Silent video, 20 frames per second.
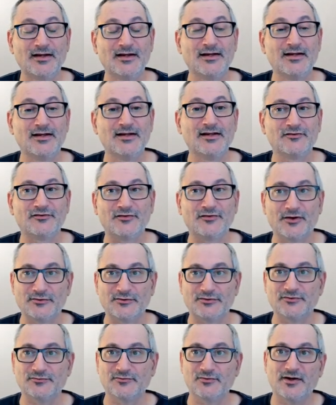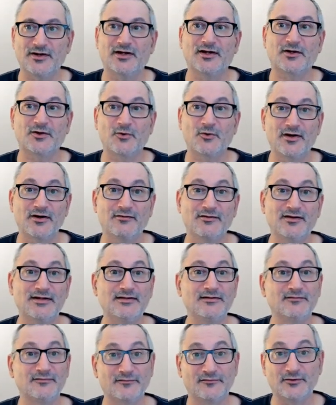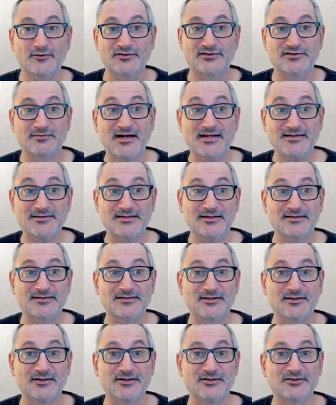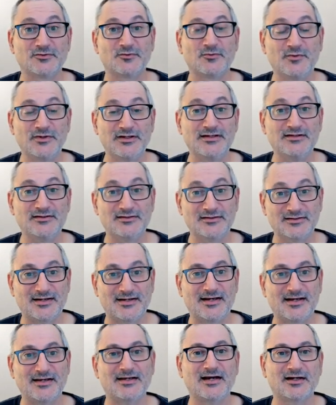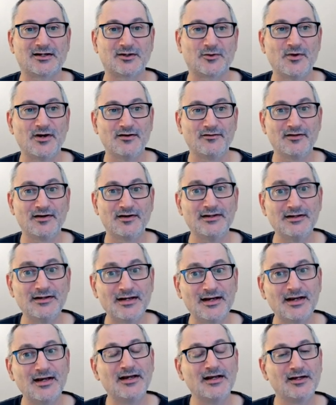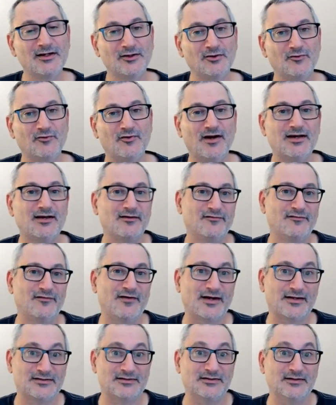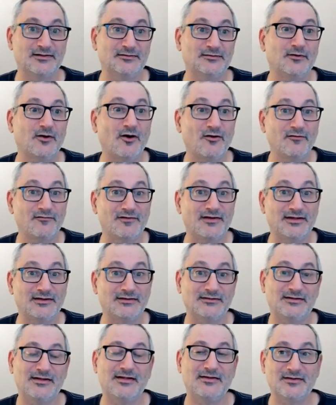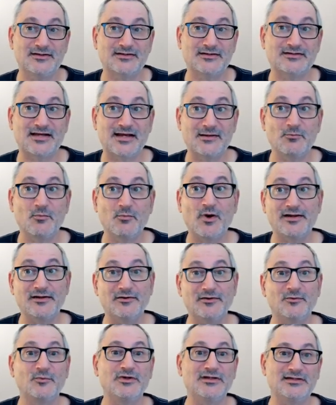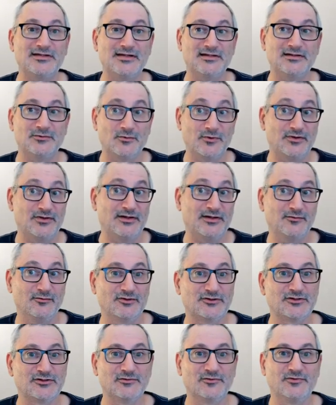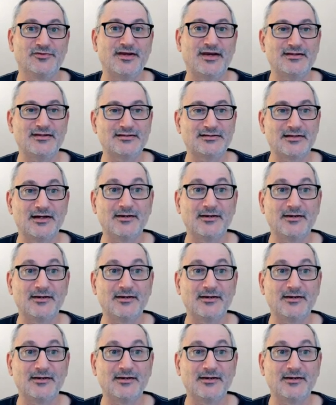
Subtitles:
So to write a query for a semantic search, we need to take our query, create a vector of it in the same way that we did with the original data.